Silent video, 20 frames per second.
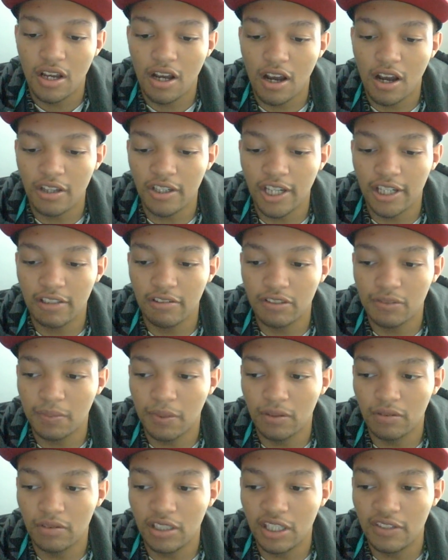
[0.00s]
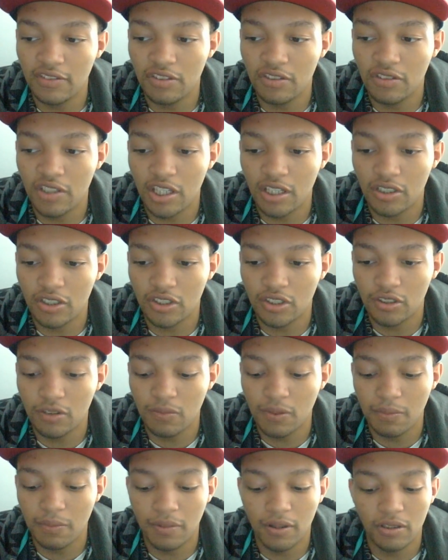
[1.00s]
"All you gotta do is believe you can get a
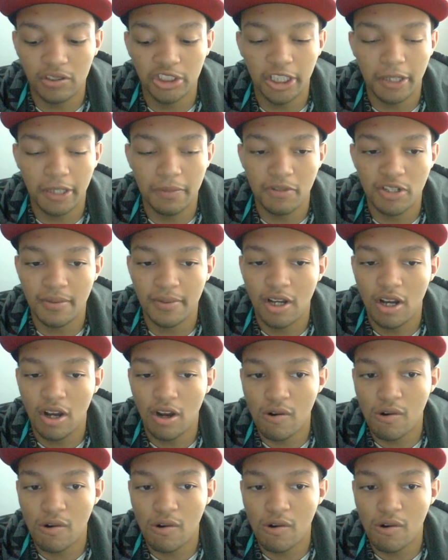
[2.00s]
Super Bowl championship."